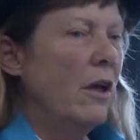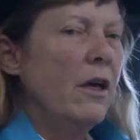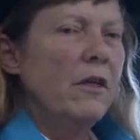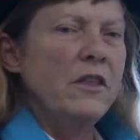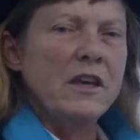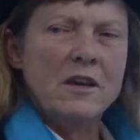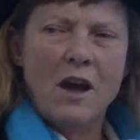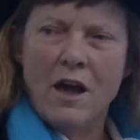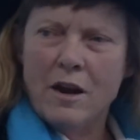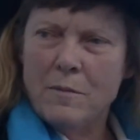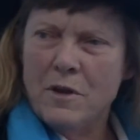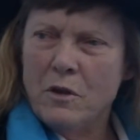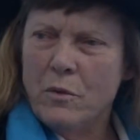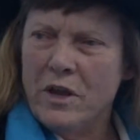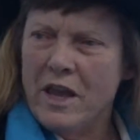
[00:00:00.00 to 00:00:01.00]
The
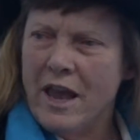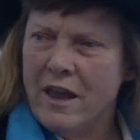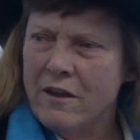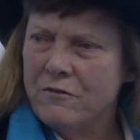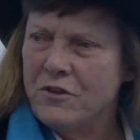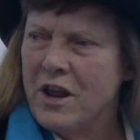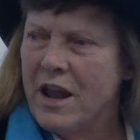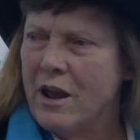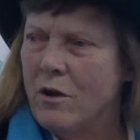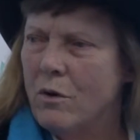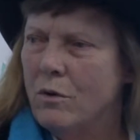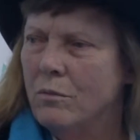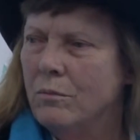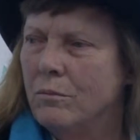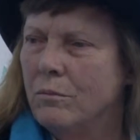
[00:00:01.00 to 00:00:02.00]
economy we have now
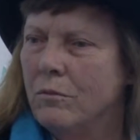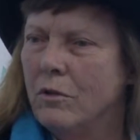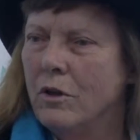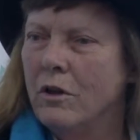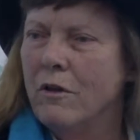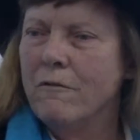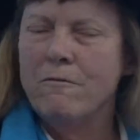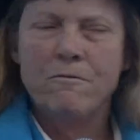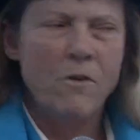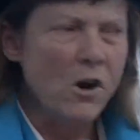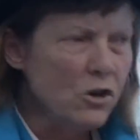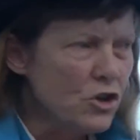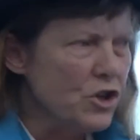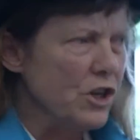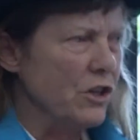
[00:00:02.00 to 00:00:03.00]

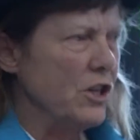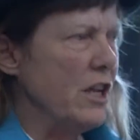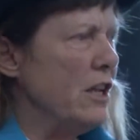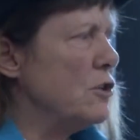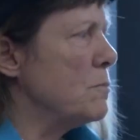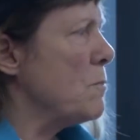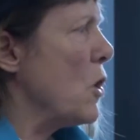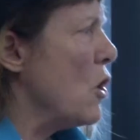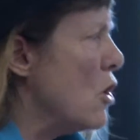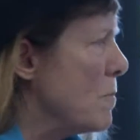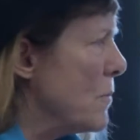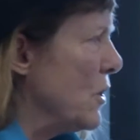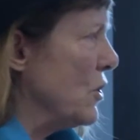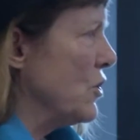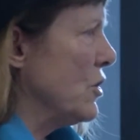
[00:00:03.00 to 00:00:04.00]
functions, its
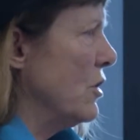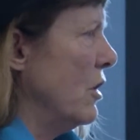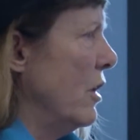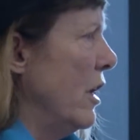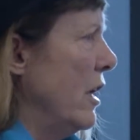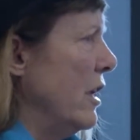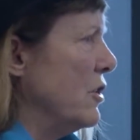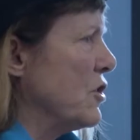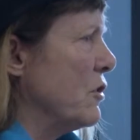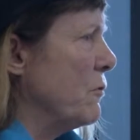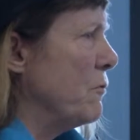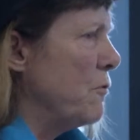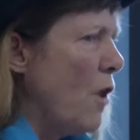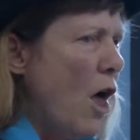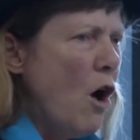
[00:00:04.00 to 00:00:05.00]
purpose is to
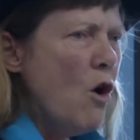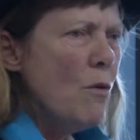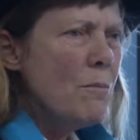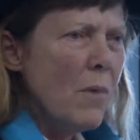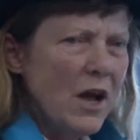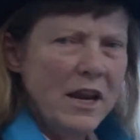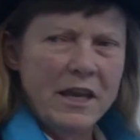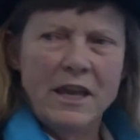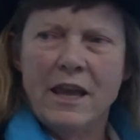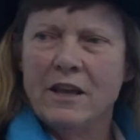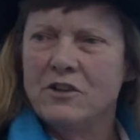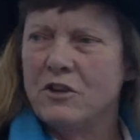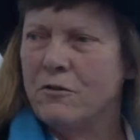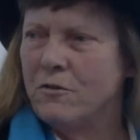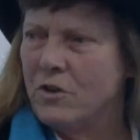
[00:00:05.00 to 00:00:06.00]
flow money
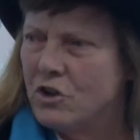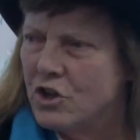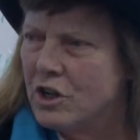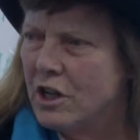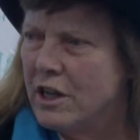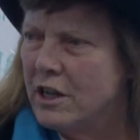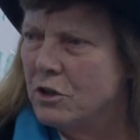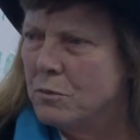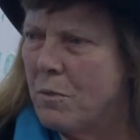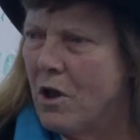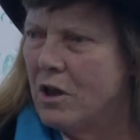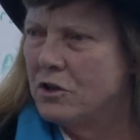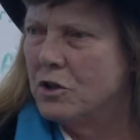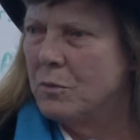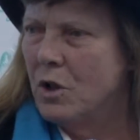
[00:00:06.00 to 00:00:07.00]
as efficiently as
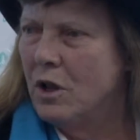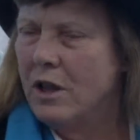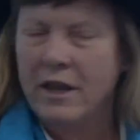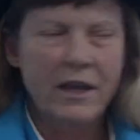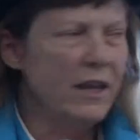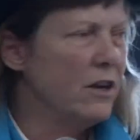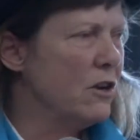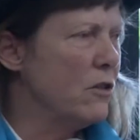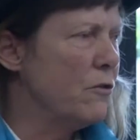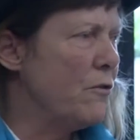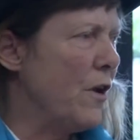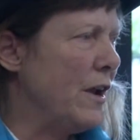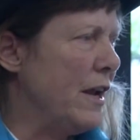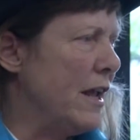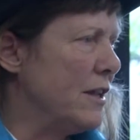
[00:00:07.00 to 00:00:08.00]
possible into the
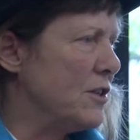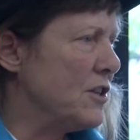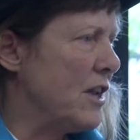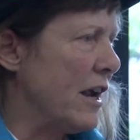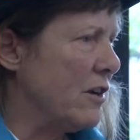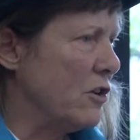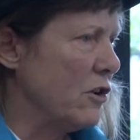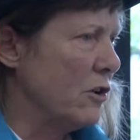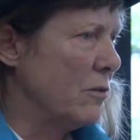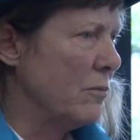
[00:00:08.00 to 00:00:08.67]
finance sector.